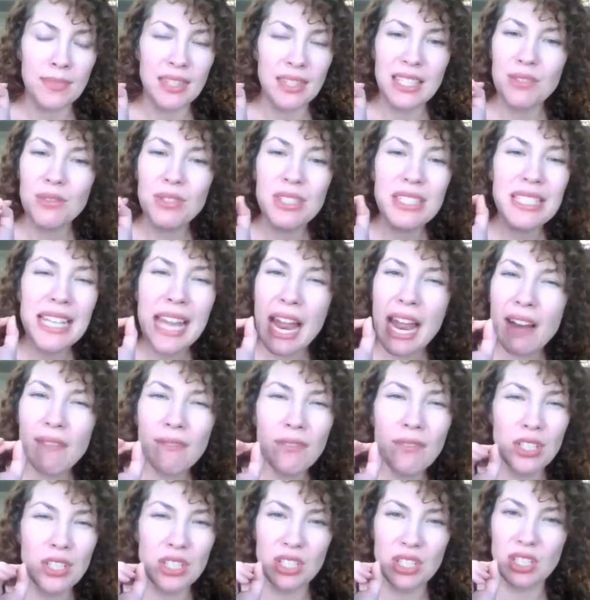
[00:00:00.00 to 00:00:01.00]

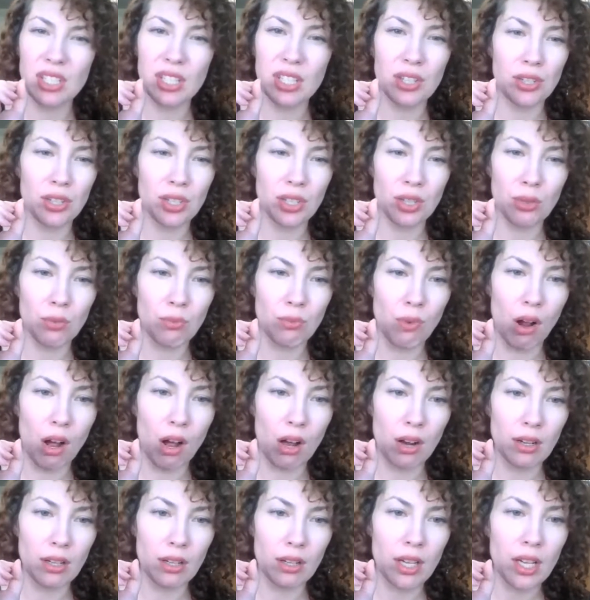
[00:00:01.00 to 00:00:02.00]
never steer you
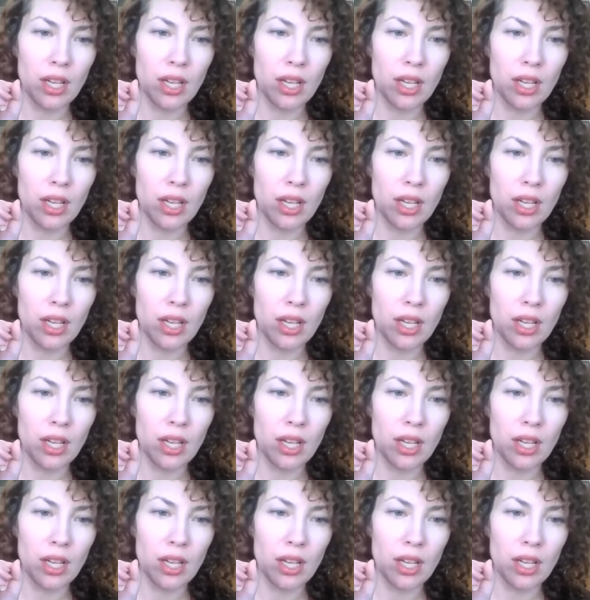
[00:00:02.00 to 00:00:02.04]
wrong.